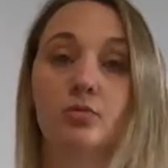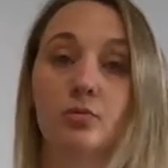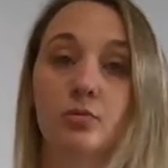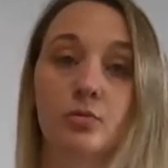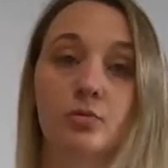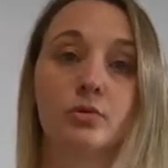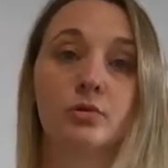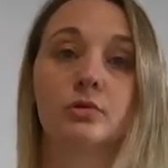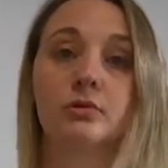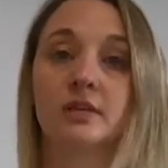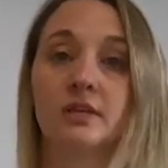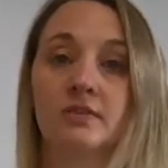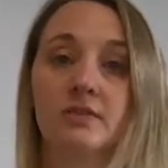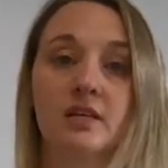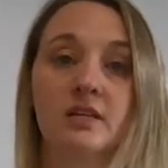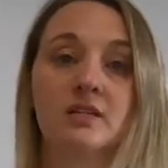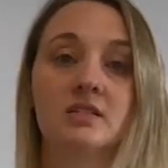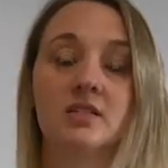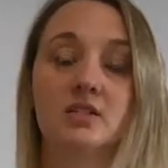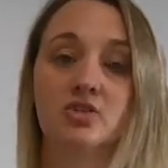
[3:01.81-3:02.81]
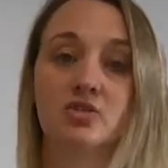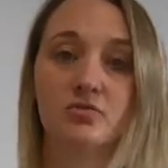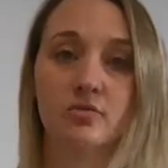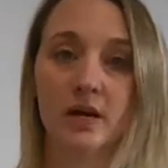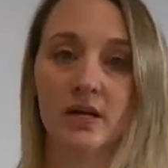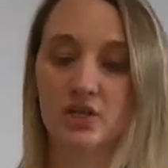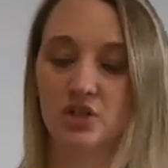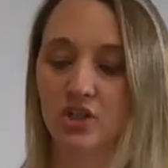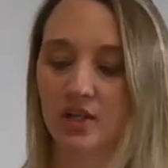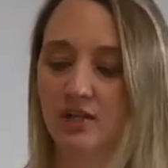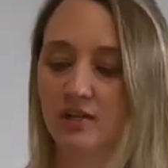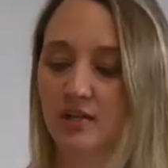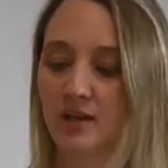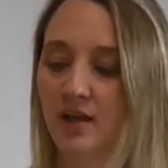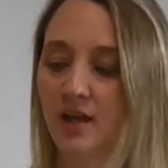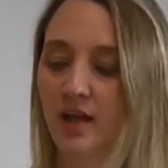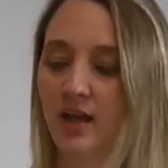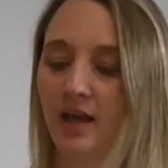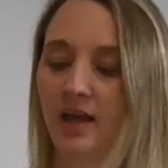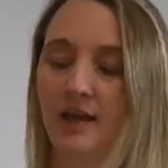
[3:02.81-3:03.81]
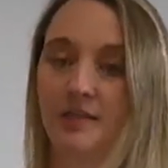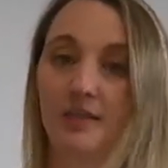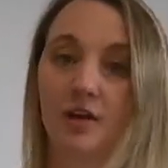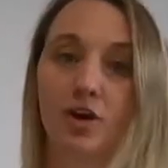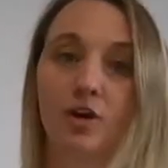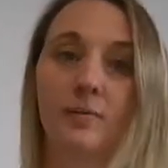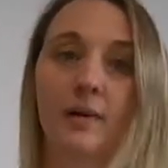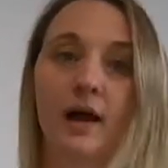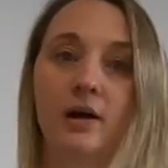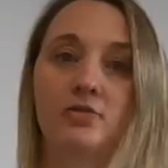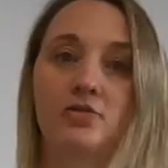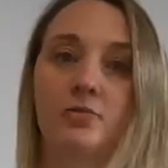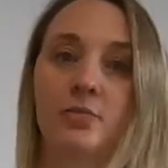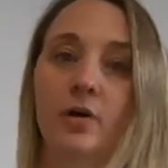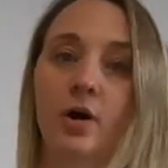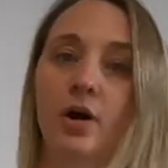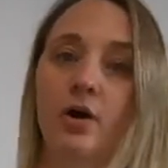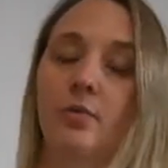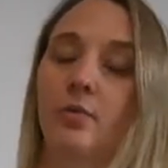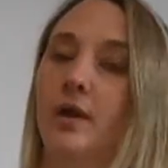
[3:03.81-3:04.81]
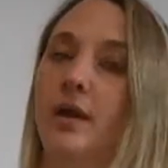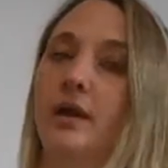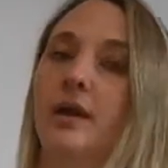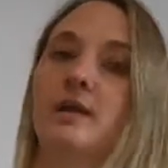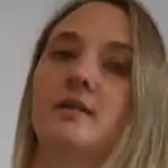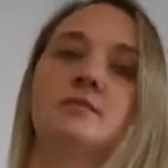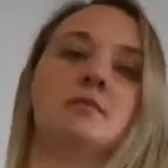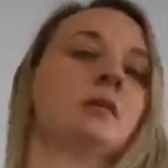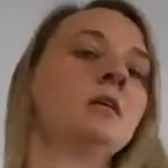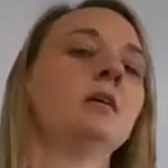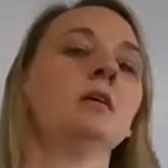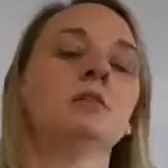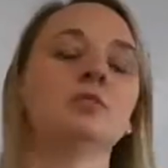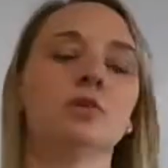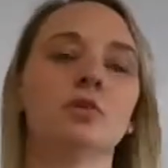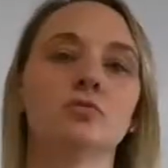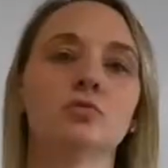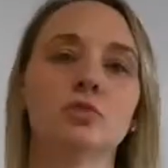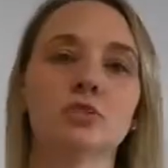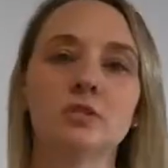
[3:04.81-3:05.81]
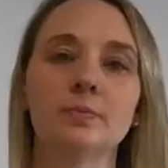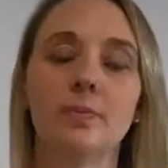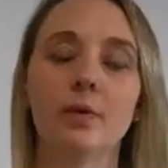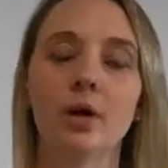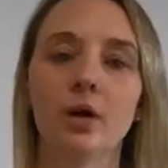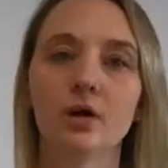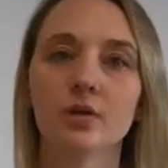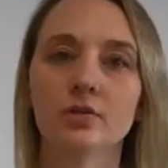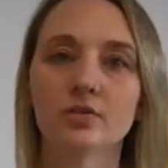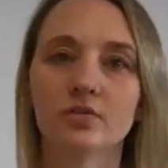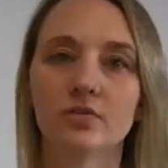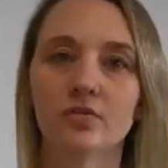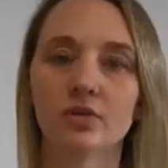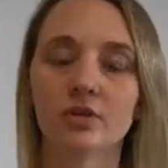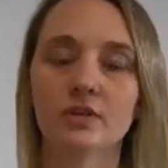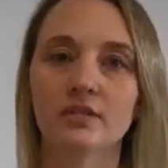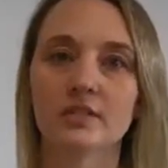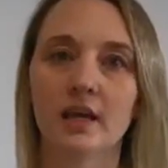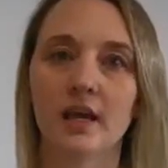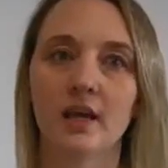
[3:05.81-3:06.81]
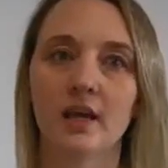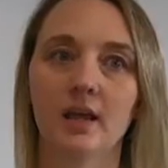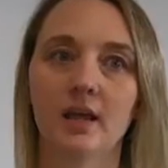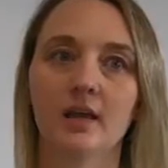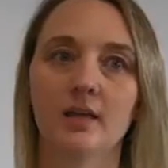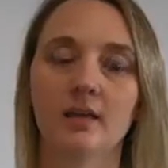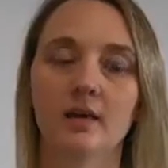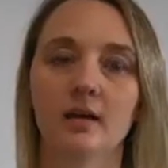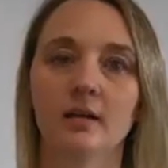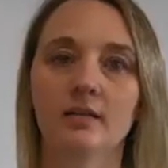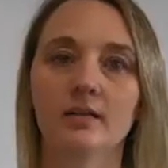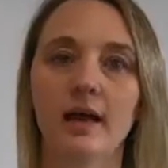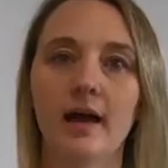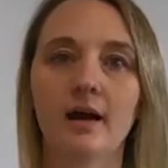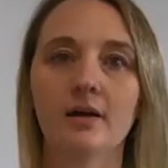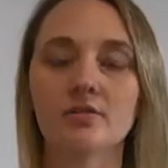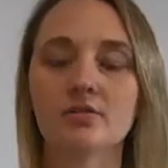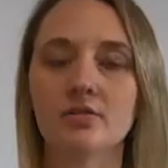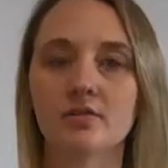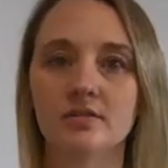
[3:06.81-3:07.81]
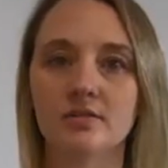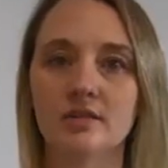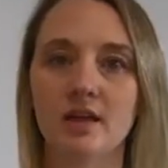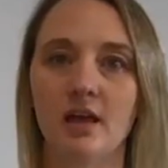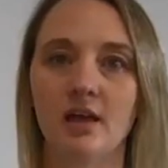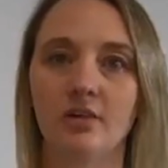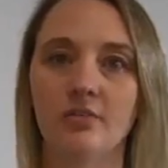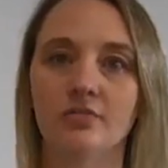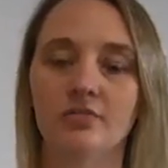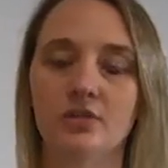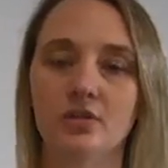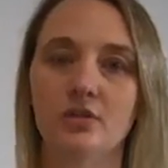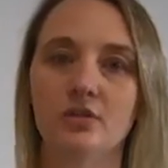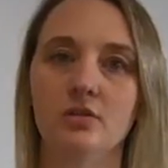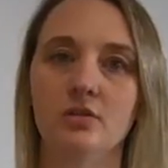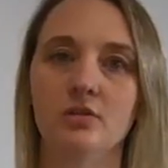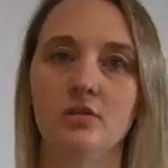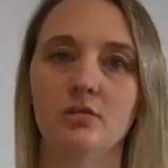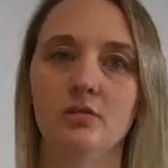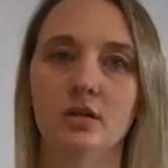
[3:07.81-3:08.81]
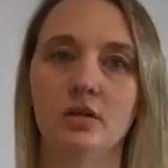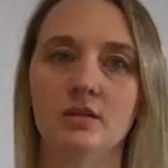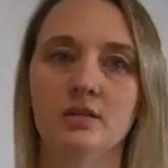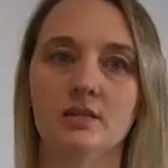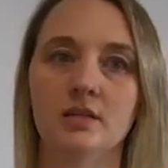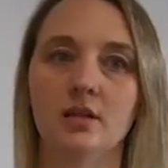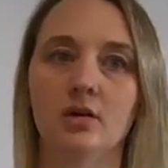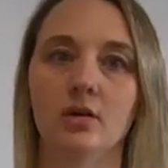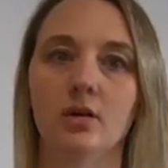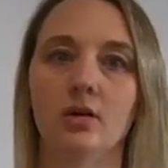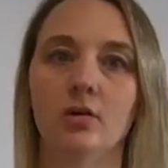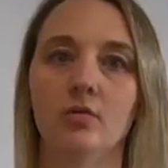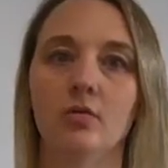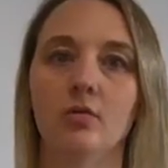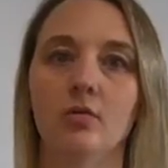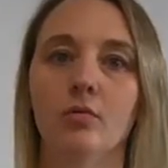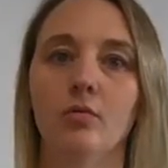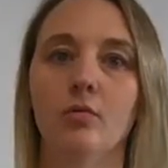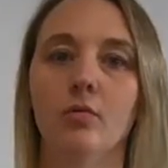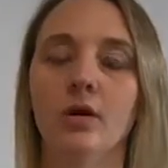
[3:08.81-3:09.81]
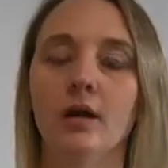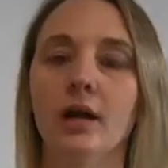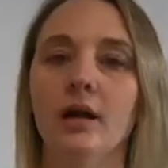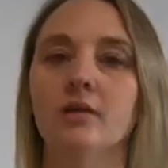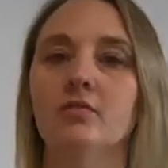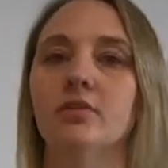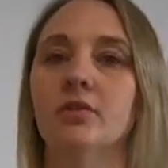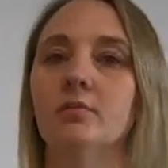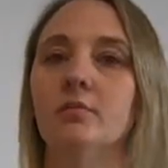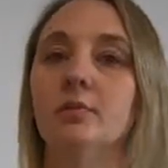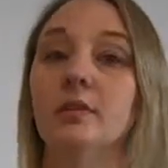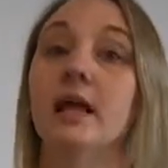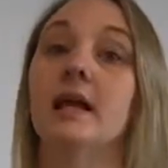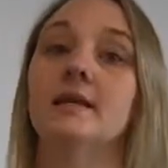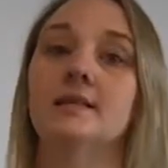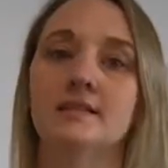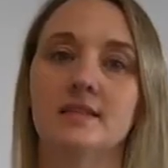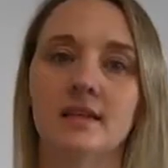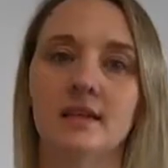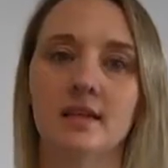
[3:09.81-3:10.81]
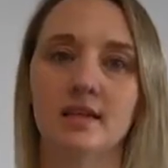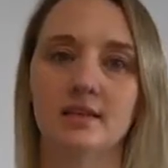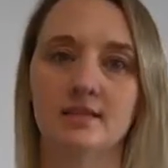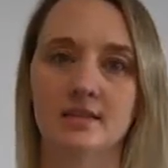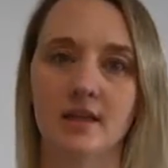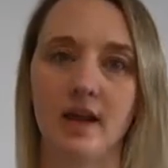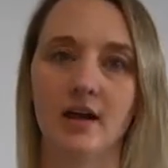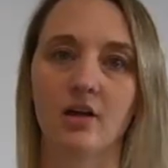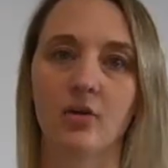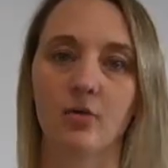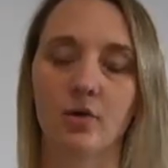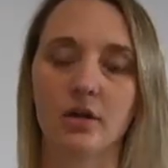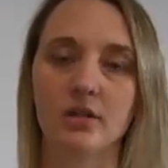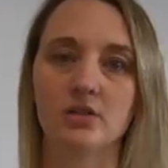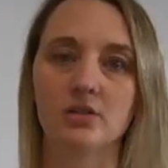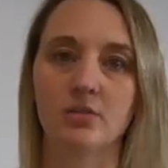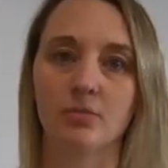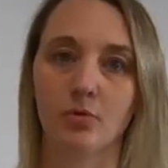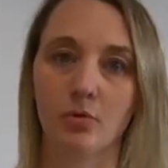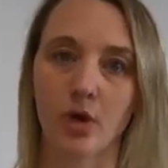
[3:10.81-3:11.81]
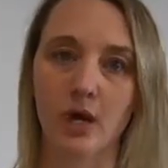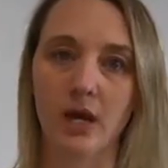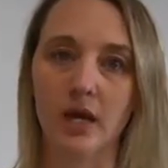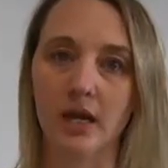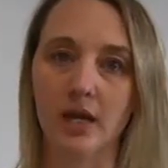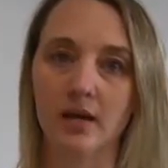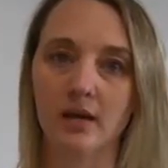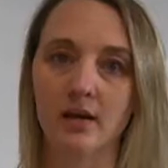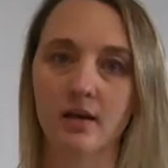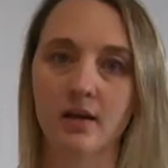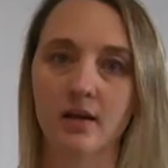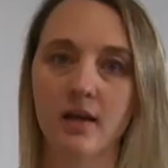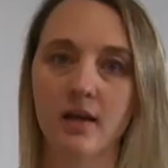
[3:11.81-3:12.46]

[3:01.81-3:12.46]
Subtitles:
rural living situation, and they're about to part ways. So just pause for a second, allow yourself to consider what kind of complexity is that going to bring,